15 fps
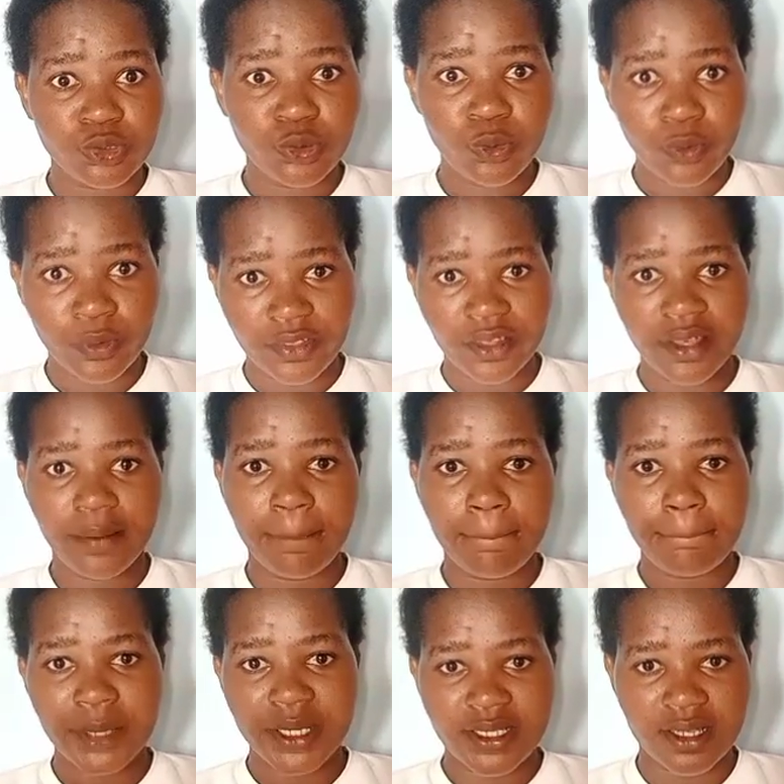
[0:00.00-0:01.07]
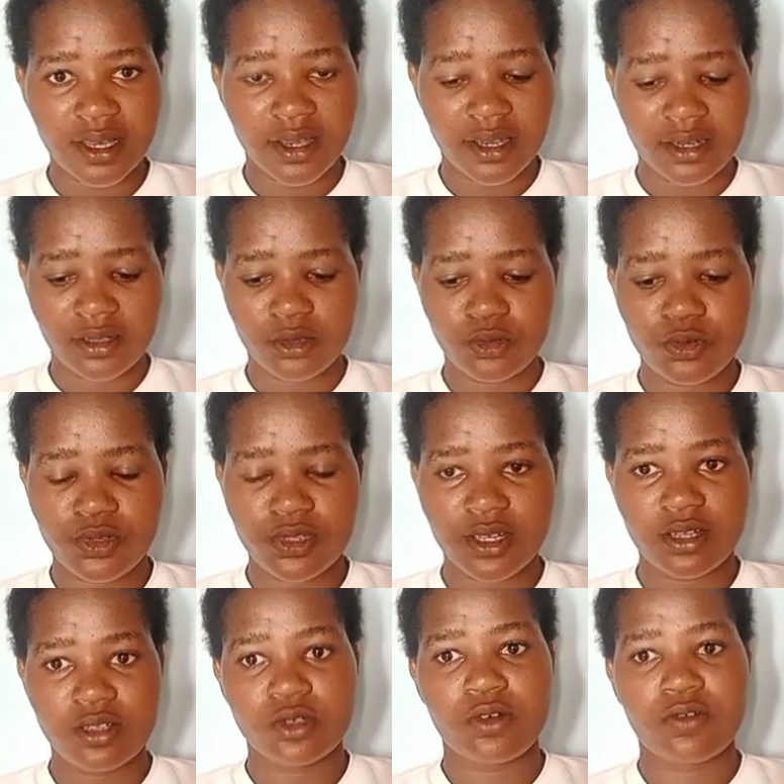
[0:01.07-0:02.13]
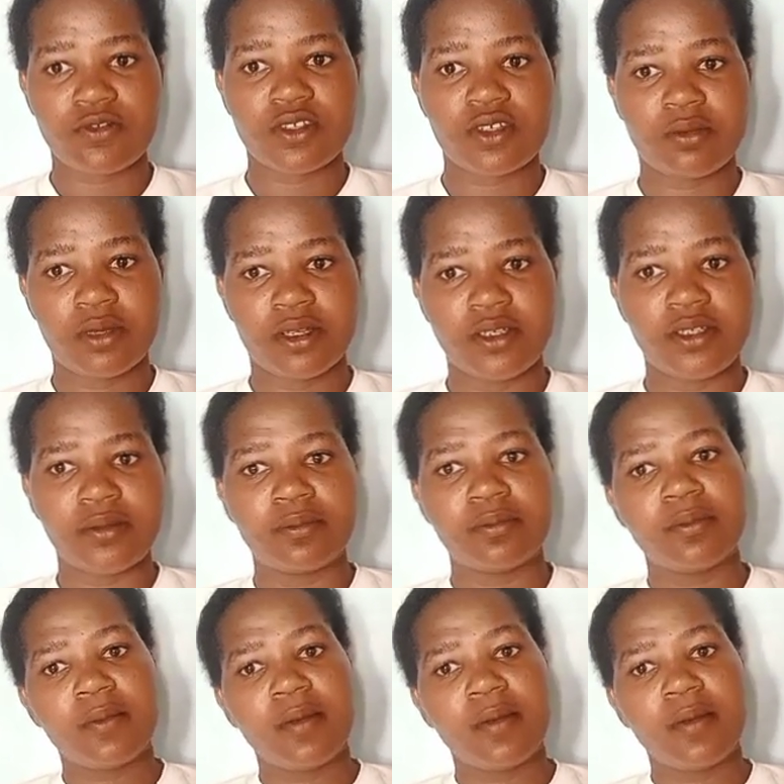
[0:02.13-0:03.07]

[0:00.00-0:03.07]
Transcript: took with him Peter and the two sons of Zebedee.